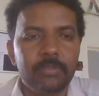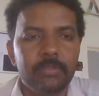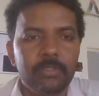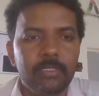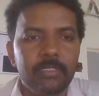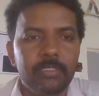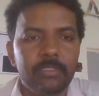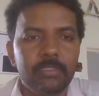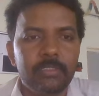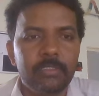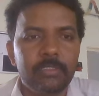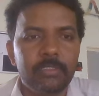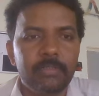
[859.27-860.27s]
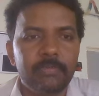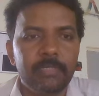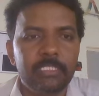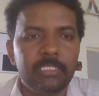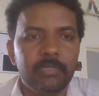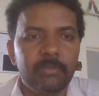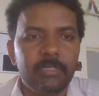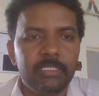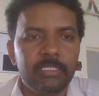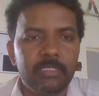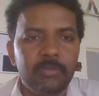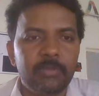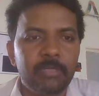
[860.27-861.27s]
Okay. For example, it
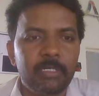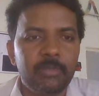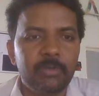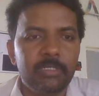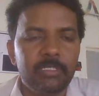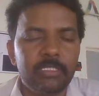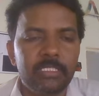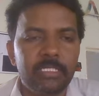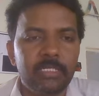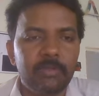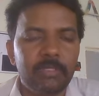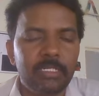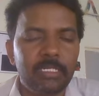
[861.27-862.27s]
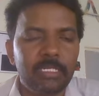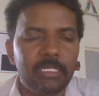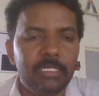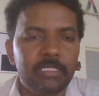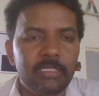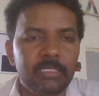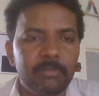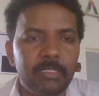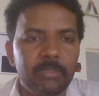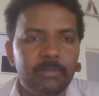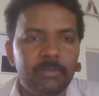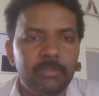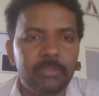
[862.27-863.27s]
is a 1.1 message, then you can click on
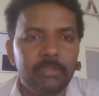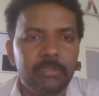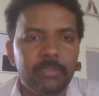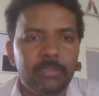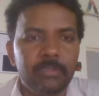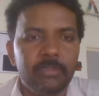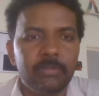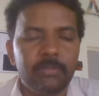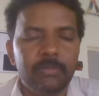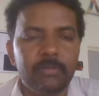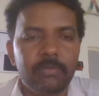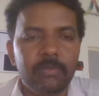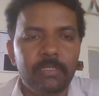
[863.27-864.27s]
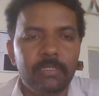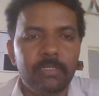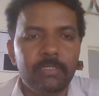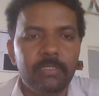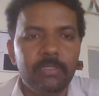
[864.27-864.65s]
submit. Okay.